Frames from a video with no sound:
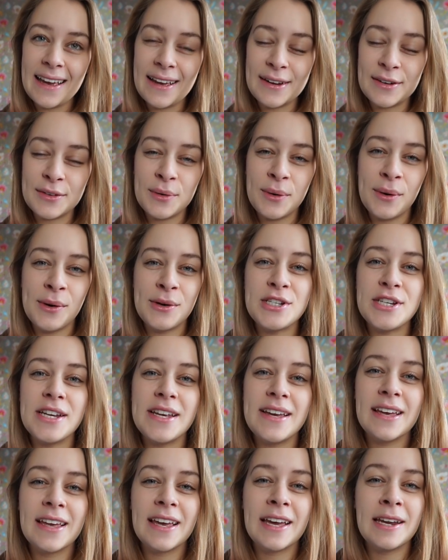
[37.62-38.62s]
and
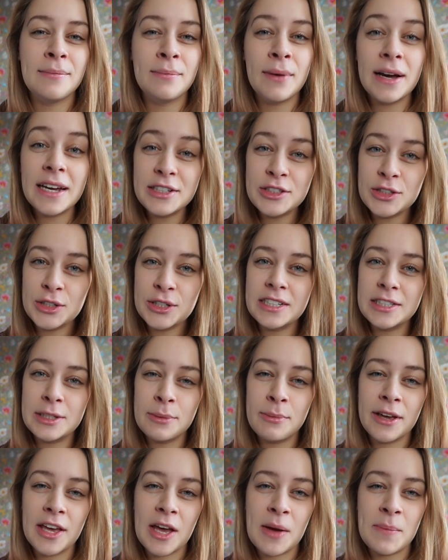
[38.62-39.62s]
crocheting and my journey to
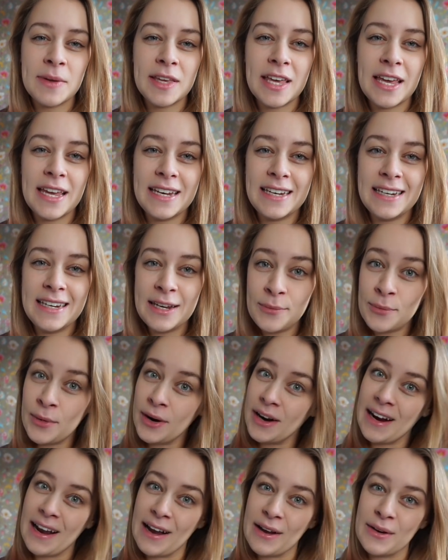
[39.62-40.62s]
becoming a
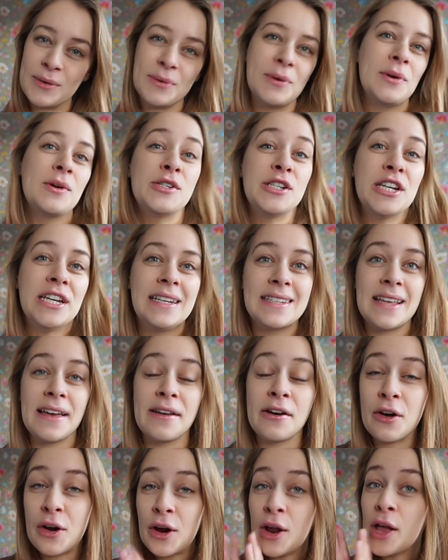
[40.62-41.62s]
knitwear and crochet
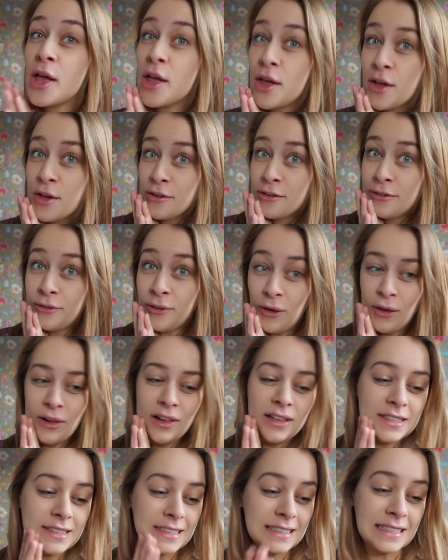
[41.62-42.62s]
designer
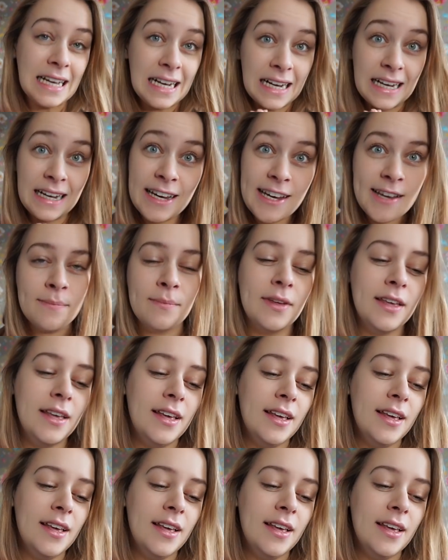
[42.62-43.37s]
full-time.